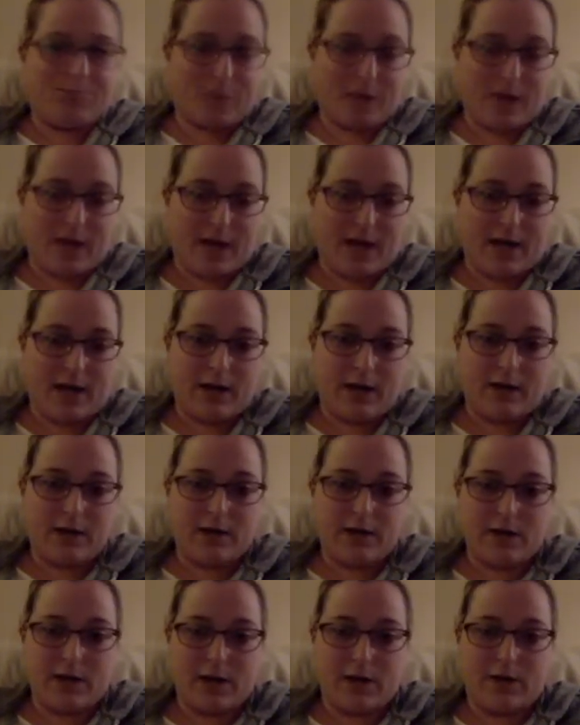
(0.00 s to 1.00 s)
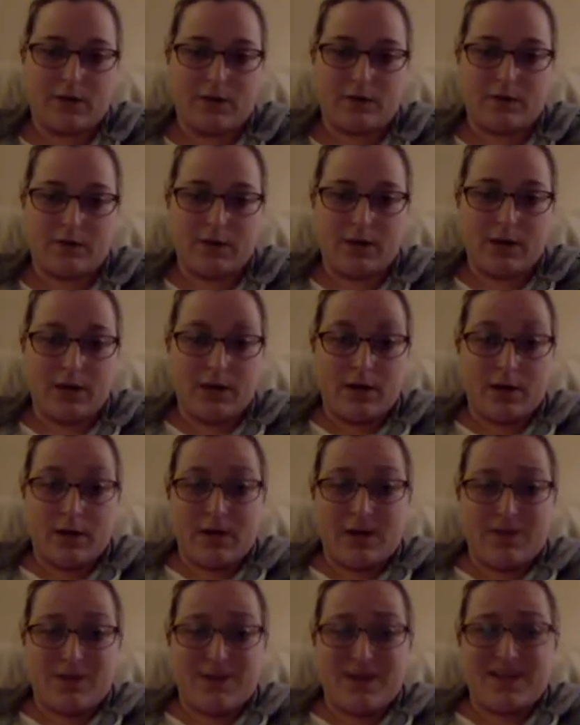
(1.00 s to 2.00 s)
Okay. So
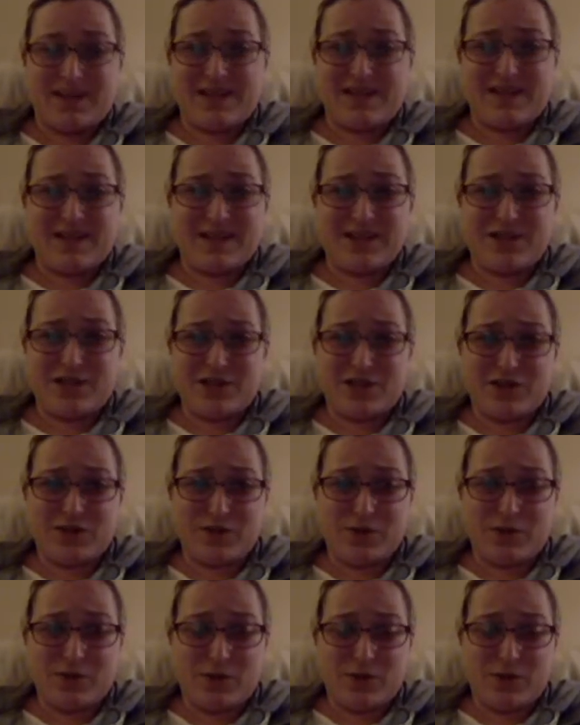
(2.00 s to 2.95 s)
basically just do you,